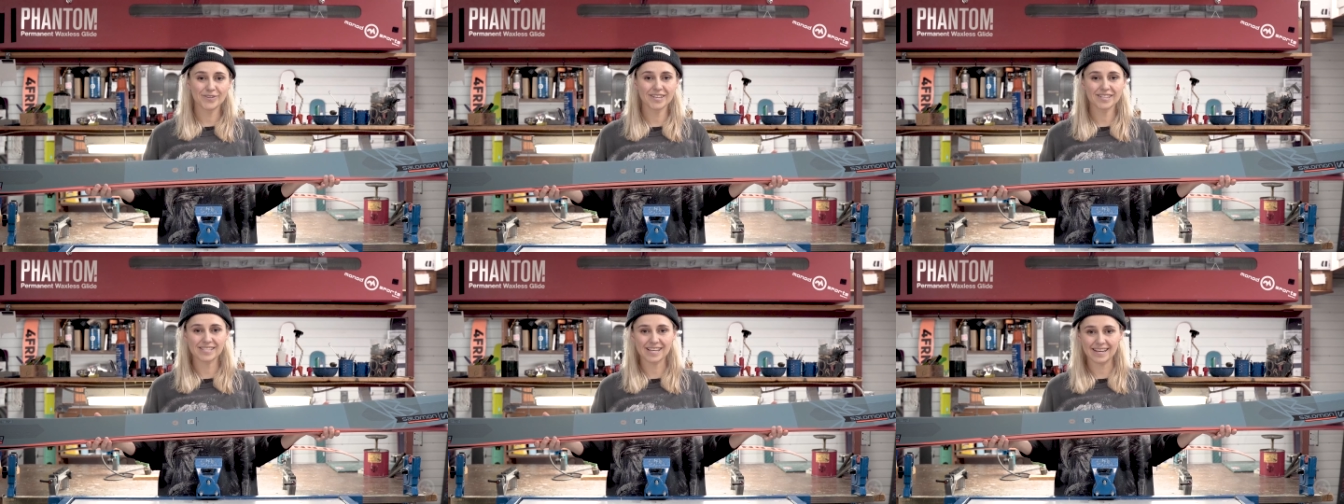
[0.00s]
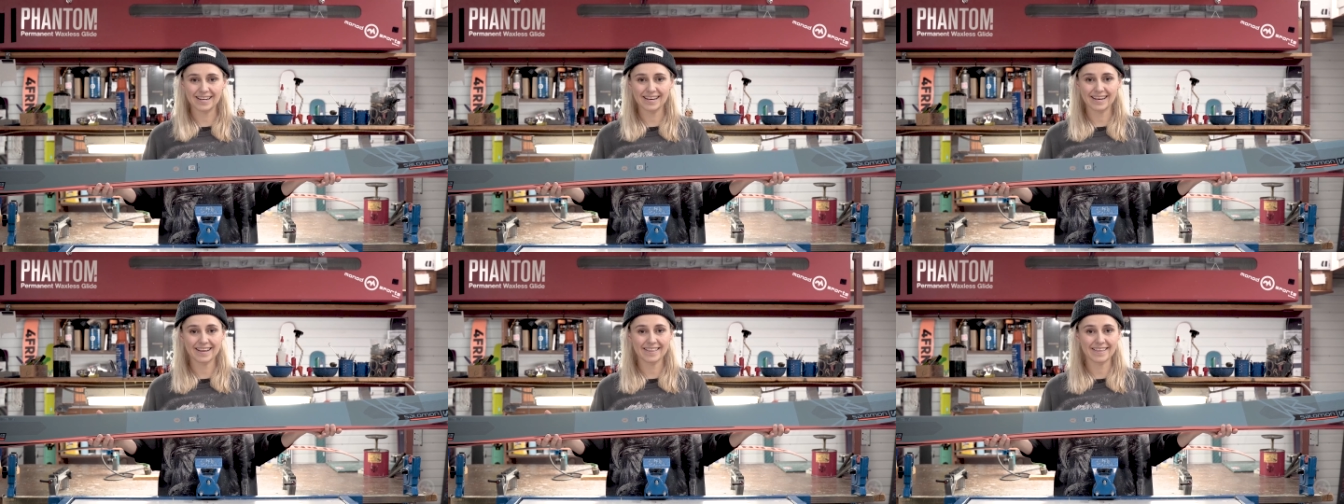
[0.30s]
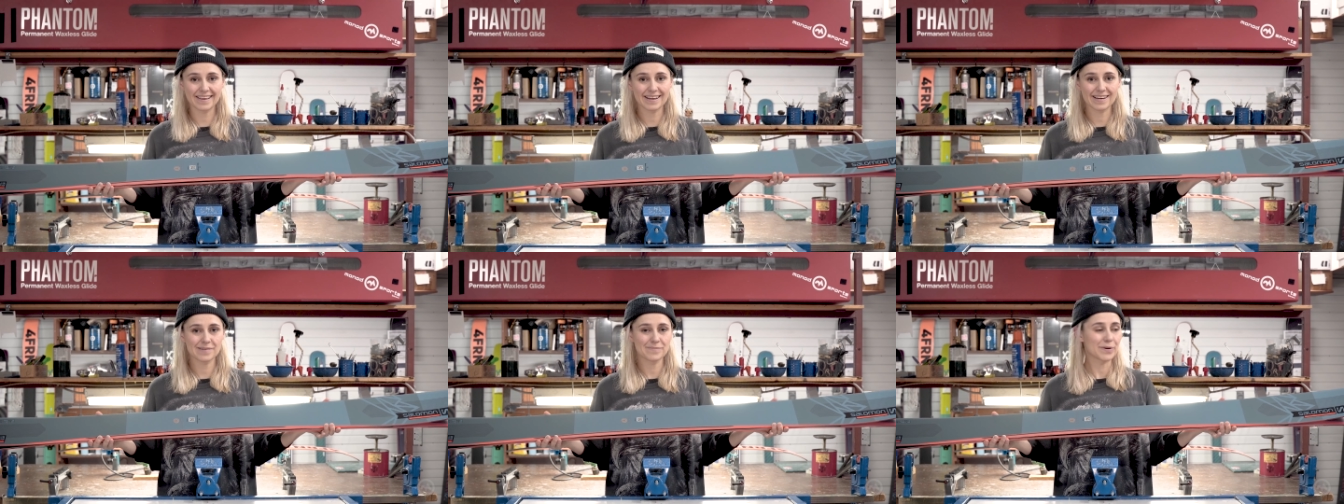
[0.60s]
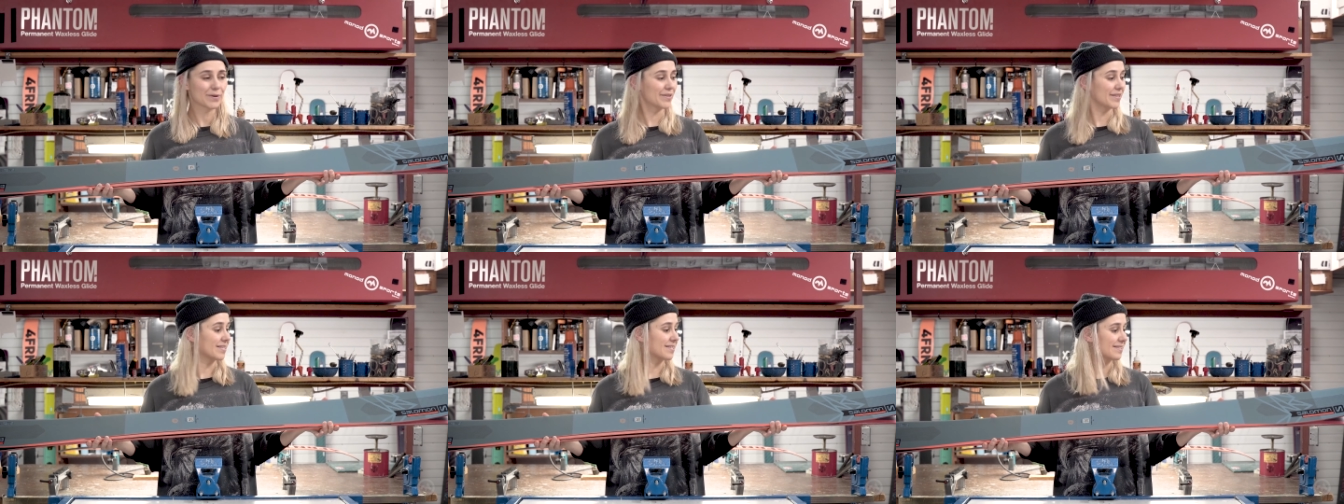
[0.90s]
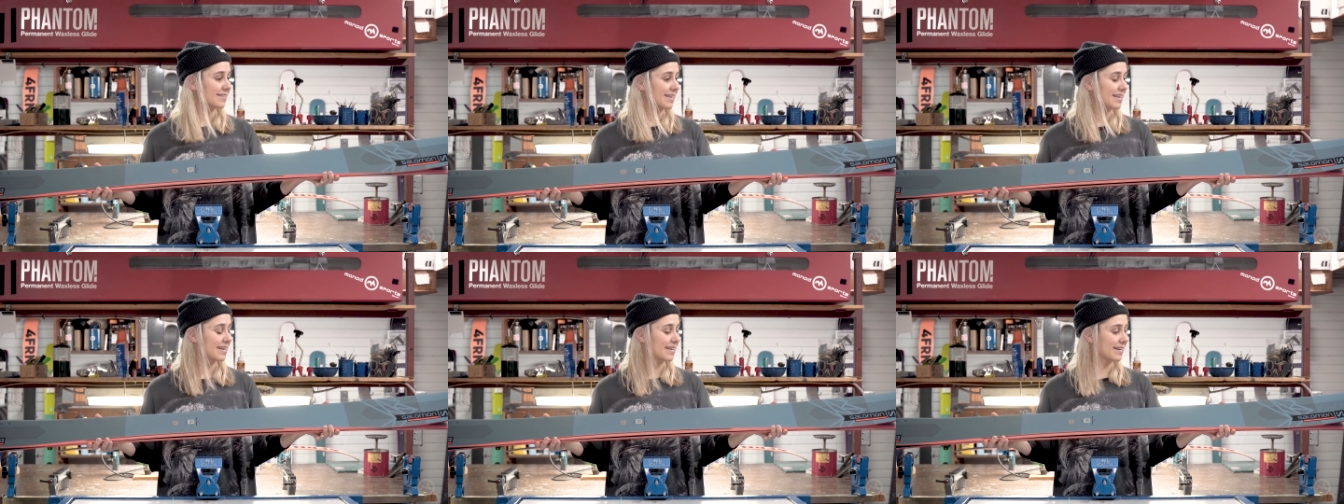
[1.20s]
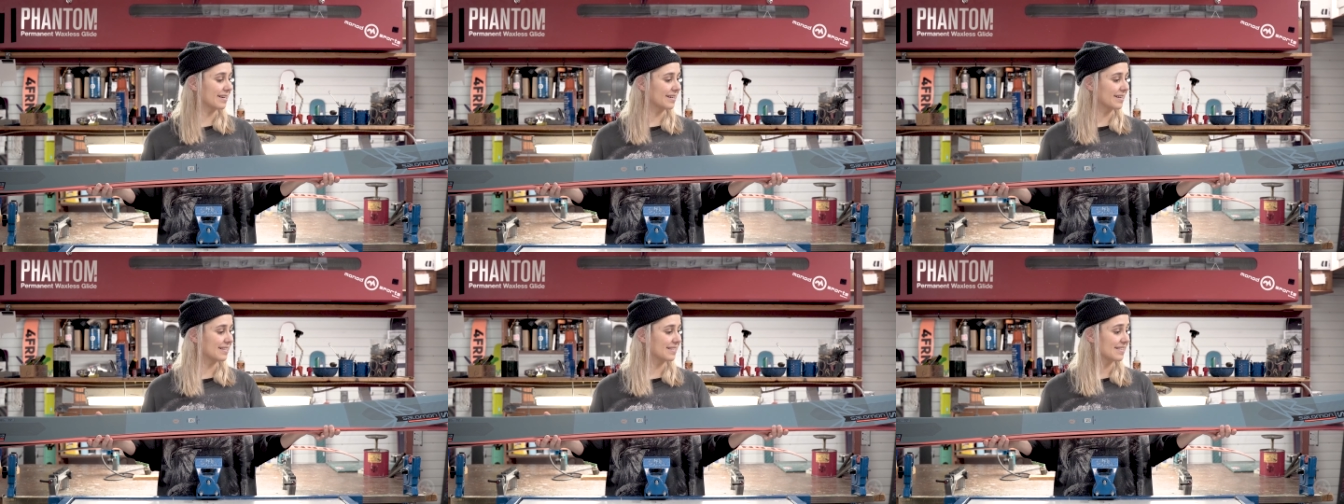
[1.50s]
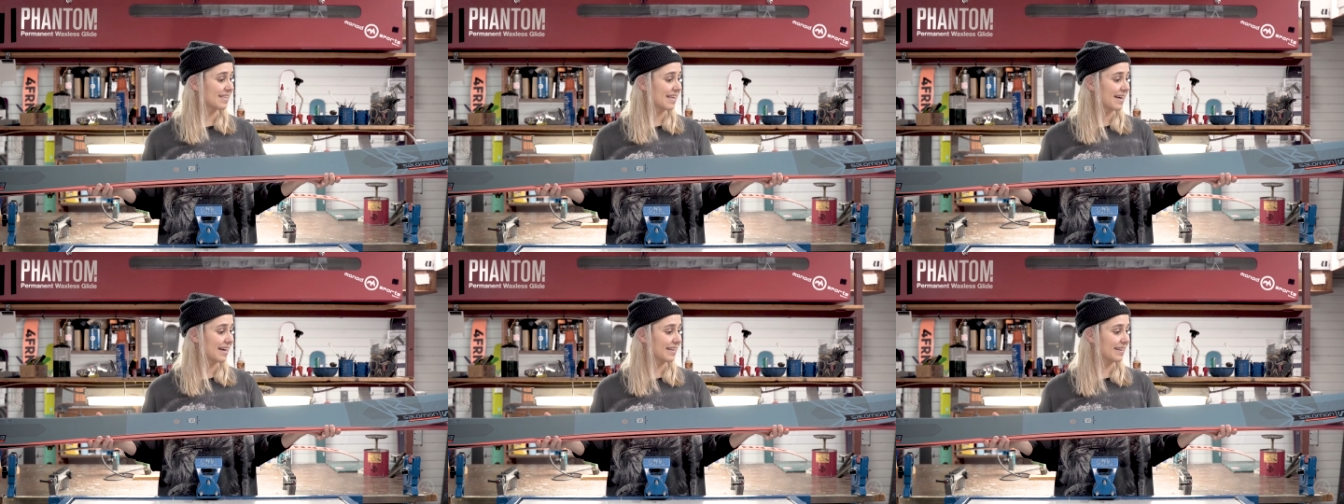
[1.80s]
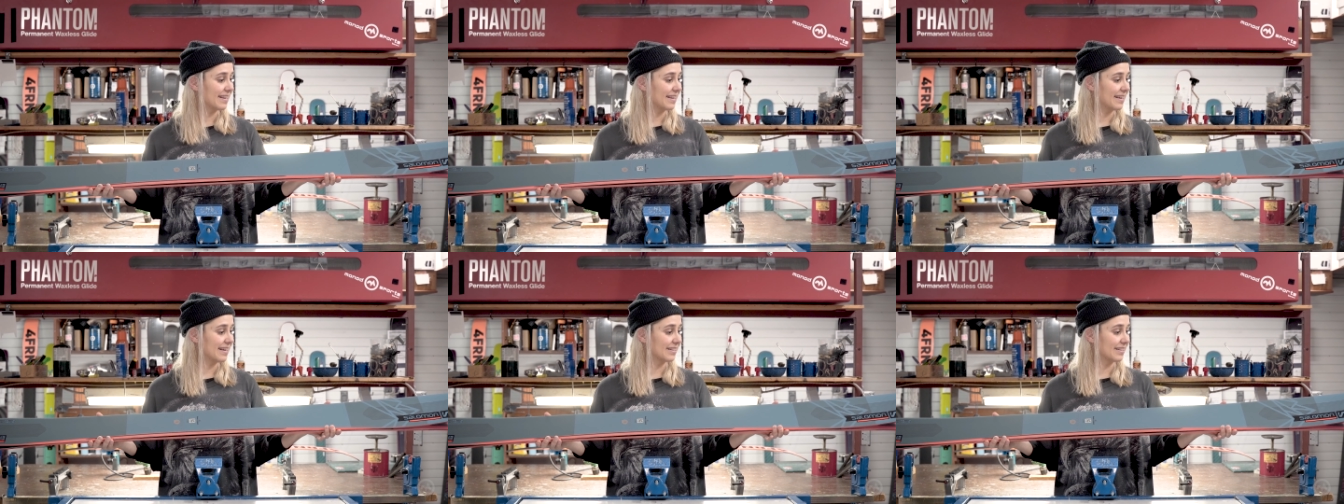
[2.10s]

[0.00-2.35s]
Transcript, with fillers: and exciting, I think, about this ski is that